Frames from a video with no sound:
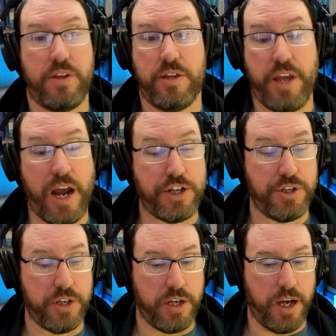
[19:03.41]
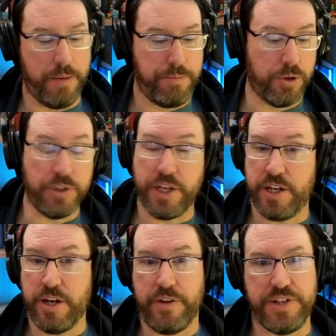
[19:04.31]
They actually pulled in
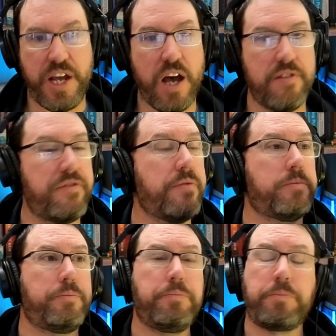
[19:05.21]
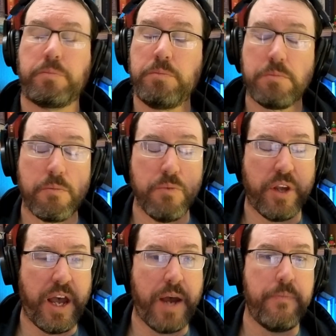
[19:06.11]
another dev.
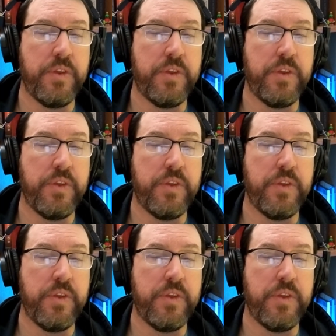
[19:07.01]
Okay.